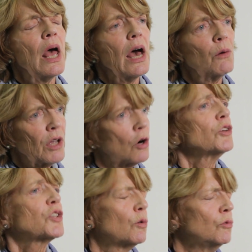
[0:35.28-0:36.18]
And we
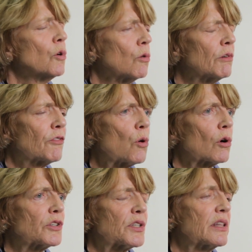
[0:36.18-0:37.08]
also know, of
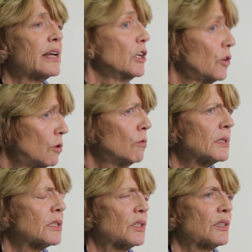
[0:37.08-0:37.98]
course, that in
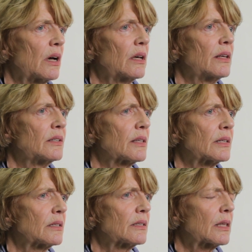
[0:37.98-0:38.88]
human societies
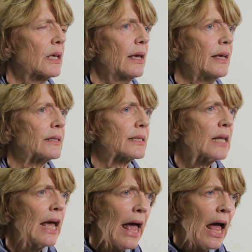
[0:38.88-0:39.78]
this is the
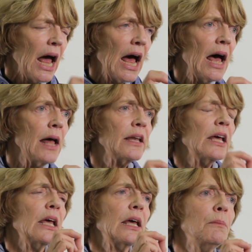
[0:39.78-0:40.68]
case. And
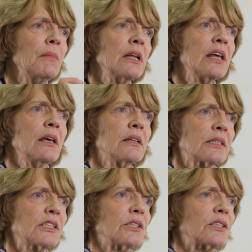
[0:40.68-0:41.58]
in many
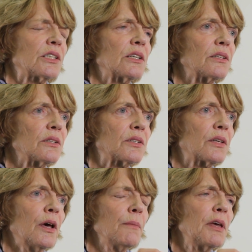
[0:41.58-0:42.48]

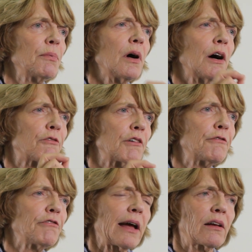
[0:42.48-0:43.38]
instances, people have
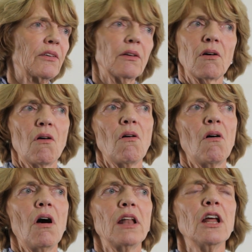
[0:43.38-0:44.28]
reflected
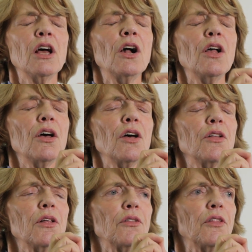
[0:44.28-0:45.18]
on
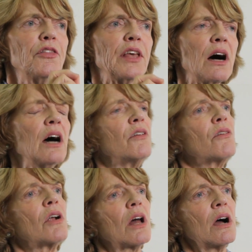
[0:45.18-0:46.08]
the
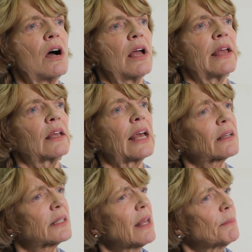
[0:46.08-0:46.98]
underlying
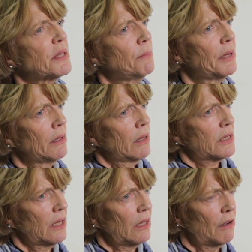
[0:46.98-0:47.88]

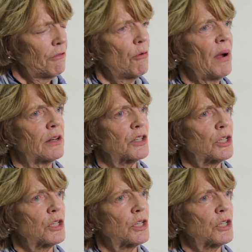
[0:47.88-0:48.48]
acceptability of when